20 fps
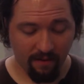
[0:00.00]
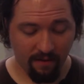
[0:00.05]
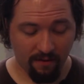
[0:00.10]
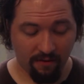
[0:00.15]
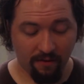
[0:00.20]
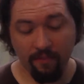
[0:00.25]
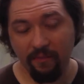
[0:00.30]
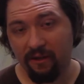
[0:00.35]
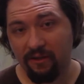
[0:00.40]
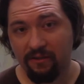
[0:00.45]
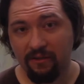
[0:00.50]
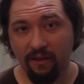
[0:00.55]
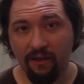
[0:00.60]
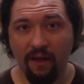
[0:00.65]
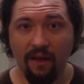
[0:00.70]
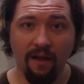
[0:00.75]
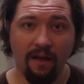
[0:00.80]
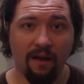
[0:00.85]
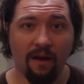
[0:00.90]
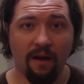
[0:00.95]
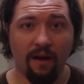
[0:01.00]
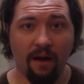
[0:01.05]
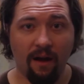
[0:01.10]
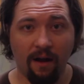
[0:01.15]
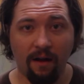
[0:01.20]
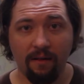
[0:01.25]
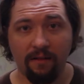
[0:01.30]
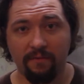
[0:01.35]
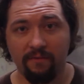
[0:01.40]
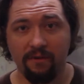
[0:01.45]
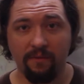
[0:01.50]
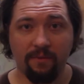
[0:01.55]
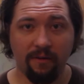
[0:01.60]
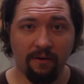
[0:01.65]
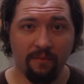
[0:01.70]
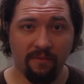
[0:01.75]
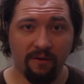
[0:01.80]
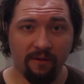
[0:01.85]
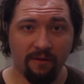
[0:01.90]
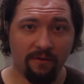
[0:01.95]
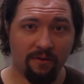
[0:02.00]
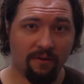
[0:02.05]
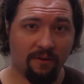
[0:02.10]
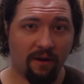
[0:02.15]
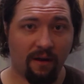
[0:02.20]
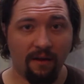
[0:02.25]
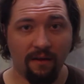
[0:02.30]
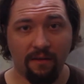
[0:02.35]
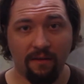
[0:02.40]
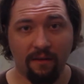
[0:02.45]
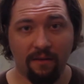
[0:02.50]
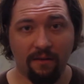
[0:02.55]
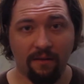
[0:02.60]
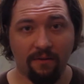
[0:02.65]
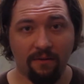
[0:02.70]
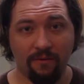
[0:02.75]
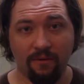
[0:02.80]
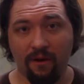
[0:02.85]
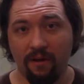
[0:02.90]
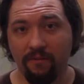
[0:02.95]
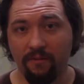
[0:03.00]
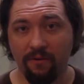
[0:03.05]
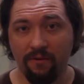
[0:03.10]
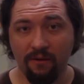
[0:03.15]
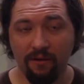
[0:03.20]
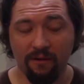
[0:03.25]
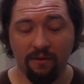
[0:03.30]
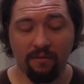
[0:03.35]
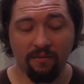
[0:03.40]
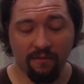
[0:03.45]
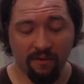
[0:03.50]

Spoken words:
you might say, hey, I live in an apartment or I don't have a grill.